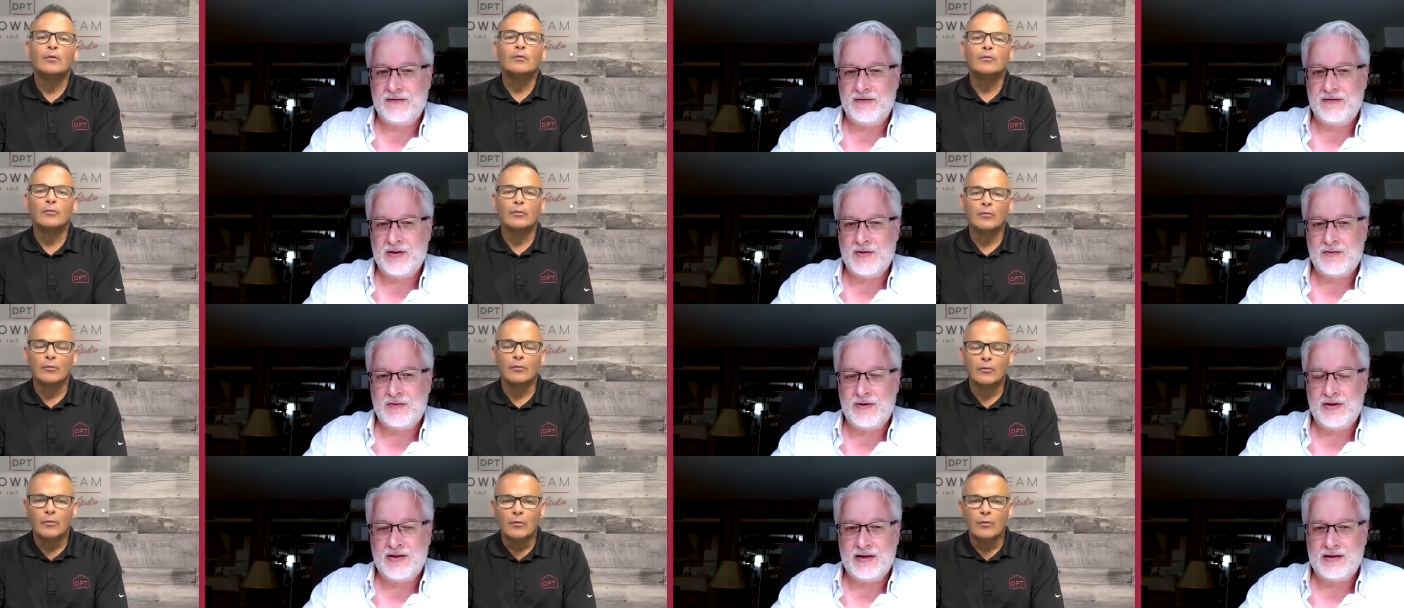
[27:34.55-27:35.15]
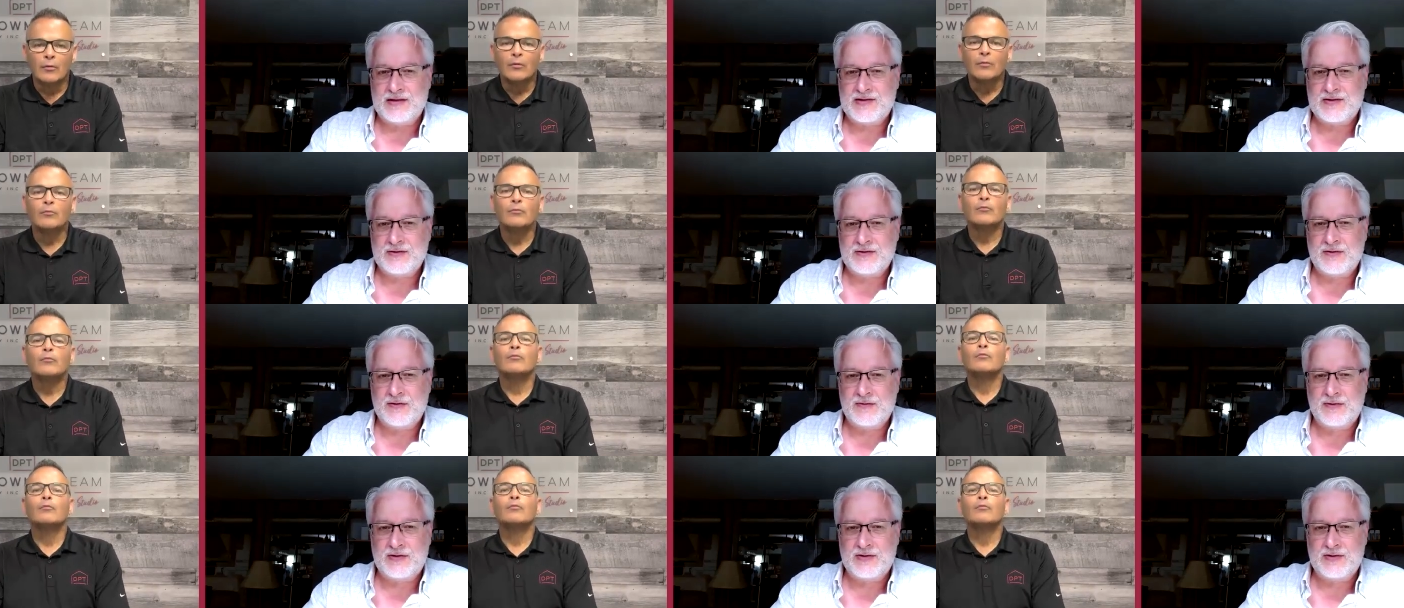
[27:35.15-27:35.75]
Speaker 1: from the one that
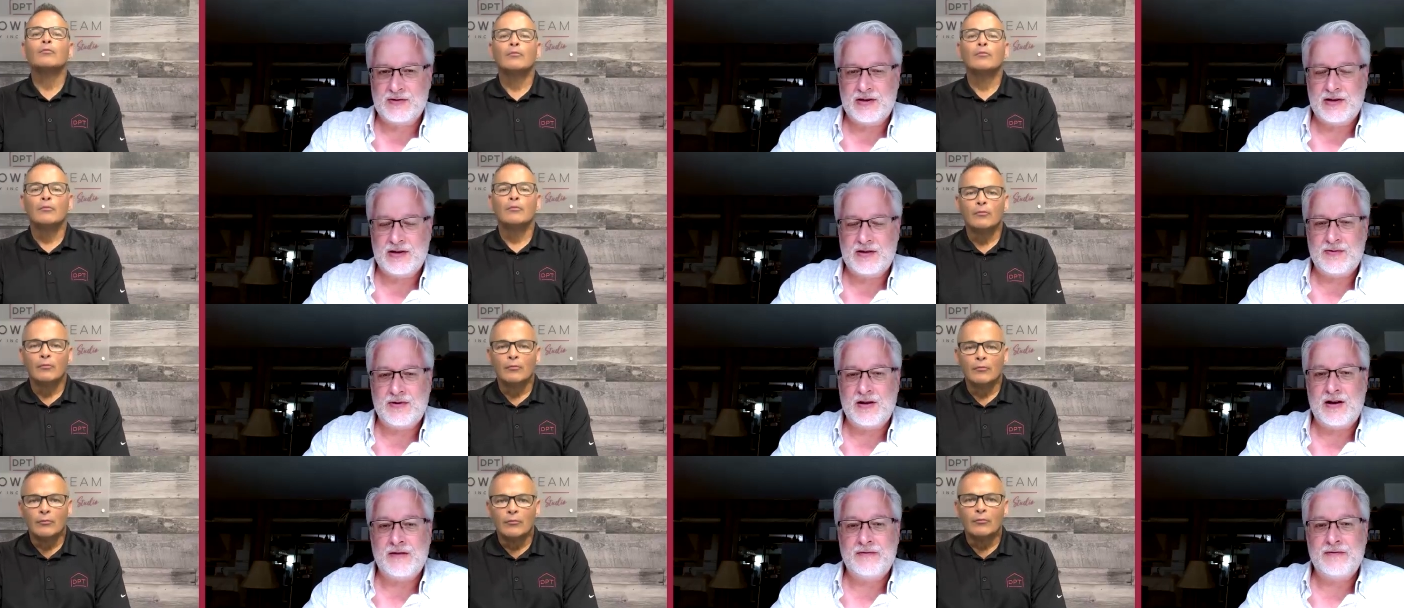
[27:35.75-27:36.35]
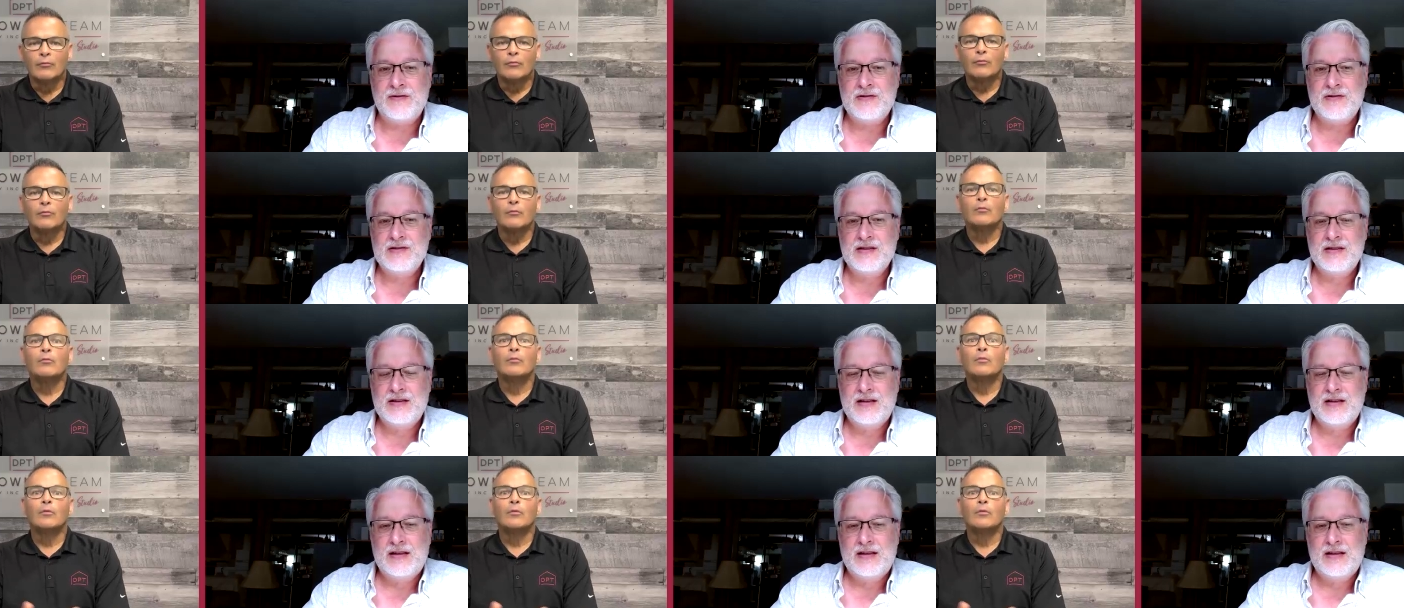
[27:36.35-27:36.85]
sold with 23 offers,